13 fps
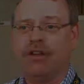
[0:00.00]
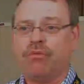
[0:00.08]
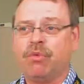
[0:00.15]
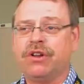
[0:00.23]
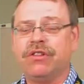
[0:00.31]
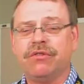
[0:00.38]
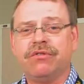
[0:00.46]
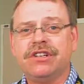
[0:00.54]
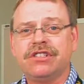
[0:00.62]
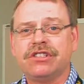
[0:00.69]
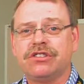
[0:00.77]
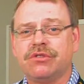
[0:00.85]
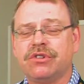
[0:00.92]
One of the
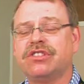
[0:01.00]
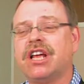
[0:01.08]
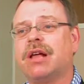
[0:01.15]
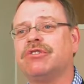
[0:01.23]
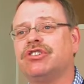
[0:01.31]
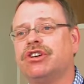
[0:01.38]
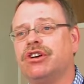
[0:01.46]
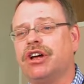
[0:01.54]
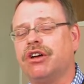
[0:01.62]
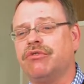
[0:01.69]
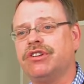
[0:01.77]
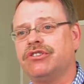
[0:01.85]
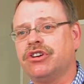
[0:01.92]
reasons to establish a
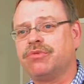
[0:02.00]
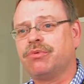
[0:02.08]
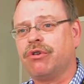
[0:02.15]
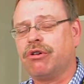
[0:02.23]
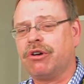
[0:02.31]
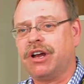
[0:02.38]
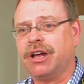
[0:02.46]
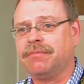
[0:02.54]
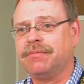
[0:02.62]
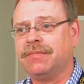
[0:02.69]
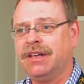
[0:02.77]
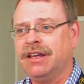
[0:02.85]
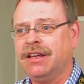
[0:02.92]
research program
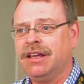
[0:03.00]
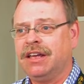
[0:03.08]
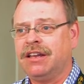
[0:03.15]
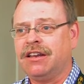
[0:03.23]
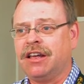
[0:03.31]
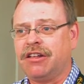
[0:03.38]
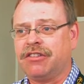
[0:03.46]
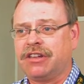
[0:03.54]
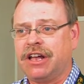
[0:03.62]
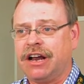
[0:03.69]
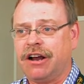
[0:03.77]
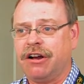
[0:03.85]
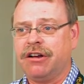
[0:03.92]
in
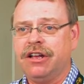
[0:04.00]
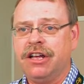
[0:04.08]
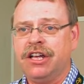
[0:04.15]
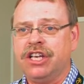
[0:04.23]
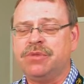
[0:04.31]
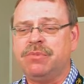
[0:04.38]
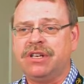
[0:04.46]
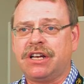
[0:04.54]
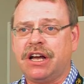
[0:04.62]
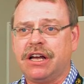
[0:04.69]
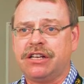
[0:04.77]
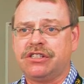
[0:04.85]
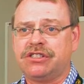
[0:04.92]
healthcare is
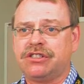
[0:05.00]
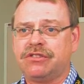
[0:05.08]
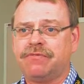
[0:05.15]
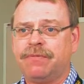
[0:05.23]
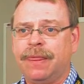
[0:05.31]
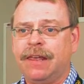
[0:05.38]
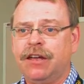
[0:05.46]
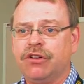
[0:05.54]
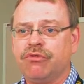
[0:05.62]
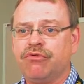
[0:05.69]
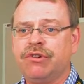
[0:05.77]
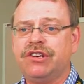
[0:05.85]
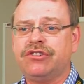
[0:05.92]
because
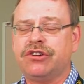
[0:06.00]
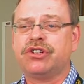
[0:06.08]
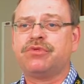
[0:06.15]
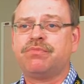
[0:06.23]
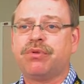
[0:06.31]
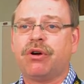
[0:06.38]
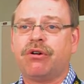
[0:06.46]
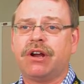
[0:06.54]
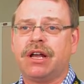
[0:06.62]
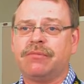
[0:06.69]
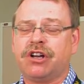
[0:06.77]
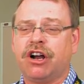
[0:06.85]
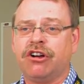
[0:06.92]
research
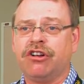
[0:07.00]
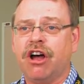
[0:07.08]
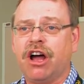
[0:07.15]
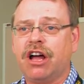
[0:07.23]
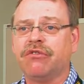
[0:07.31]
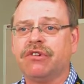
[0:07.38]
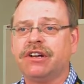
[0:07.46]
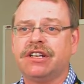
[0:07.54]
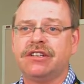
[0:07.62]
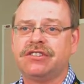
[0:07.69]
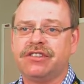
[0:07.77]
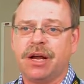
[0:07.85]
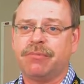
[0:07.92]
programs are not really
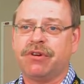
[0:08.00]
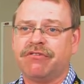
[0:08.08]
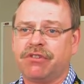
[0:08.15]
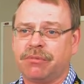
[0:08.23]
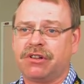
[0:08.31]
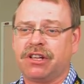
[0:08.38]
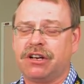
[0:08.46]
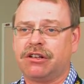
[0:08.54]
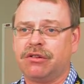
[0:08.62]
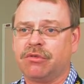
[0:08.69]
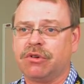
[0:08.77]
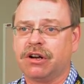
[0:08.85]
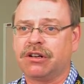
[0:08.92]
separate from
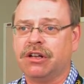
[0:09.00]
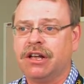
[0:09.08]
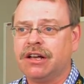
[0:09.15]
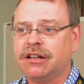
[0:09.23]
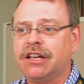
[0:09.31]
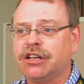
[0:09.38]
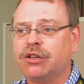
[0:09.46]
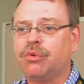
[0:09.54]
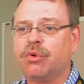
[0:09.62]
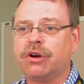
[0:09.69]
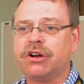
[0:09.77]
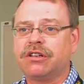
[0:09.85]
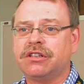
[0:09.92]
clinical work. Clinical
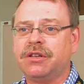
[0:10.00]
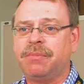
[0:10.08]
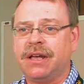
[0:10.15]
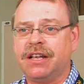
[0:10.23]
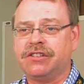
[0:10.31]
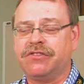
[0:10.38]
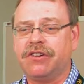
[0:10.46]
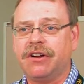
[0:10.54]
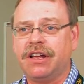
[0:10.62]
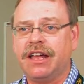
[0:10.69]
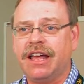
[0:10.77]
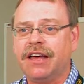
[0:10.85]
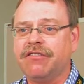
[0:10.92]
work depends very
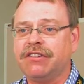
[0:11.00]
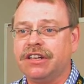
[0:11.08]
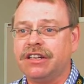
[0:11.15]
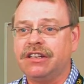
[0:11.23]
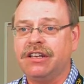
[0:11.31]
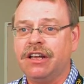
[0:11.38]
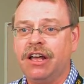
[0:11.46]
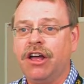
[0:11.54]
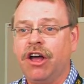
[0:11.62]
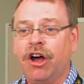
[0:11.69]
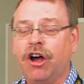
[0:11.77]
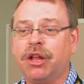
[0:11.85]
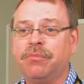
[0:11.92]
heavily
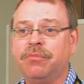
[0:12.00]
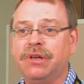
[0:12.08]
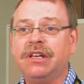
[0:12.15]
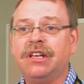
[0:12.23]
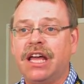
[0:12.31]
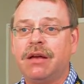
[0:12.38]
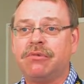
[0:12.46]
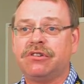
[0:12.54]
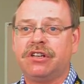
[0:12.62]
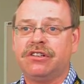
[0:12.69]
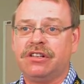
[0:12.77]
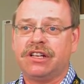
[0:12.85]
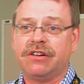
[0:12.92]
on being able to
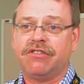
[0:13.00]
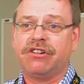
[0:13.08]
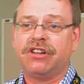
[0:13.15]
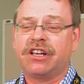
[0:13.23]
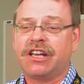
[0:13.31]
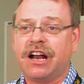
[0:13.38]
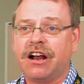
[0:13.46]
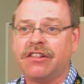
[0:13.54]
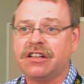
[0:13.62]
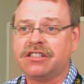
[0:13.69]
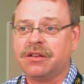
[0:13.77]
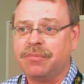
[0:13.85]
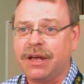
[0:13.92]
deliver the care
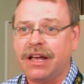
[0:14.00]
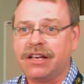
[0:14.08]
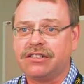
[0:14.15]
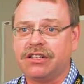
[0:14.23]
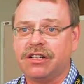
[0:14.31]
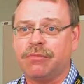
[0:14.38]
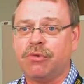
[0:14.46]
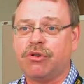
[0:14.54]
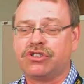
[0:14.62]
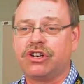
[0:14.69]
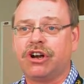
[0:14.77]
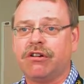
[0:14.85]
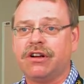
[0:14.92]
that's the best and the most
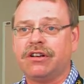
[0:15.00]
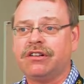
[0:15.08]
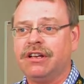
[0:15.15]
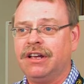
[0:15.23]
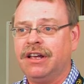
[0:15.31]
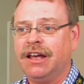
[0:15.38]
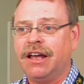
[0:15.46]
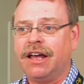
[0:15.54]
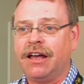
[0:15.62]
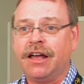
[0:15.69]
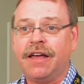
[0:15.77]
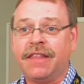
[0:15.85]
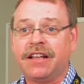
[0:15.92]
current,
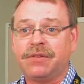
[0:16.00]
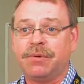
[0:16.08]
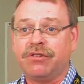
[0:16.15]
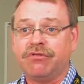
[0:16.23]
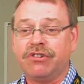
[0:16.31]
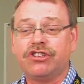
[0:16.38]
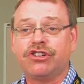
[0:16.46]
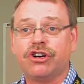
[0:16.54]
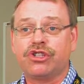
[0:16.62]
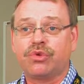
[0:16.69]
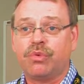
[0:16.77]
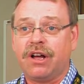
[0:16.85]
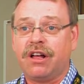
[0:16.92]
and that's been
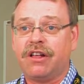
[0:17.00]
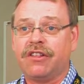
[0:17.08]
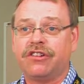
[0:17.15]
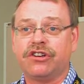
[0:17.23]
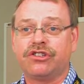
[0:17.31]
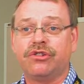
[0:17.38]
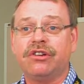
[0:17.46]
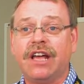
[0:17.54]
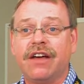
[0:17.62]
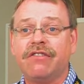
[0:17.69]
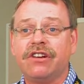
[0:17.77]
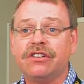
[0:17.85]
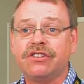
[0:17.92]
researched well, that there's good
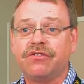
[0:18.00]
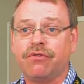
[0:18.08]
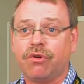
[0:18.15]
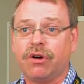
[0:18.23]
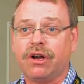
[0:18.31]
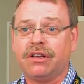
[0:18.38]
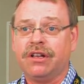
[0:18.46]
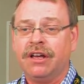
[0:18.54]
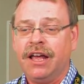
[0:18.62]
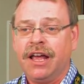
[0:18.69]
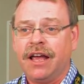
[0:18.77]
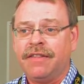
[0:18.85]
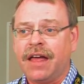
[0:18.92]
evidence for it,
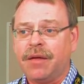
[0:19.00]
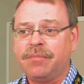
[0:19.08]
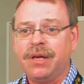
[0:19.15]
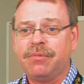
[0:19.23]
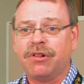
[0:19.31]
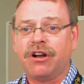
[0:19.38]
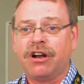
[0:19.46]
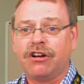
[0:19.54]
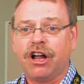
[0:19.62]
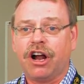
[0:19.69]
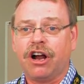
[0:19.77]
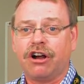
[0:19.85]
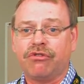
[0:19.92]
and that people
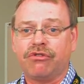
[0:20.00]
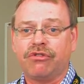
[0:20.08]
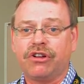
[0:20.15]
are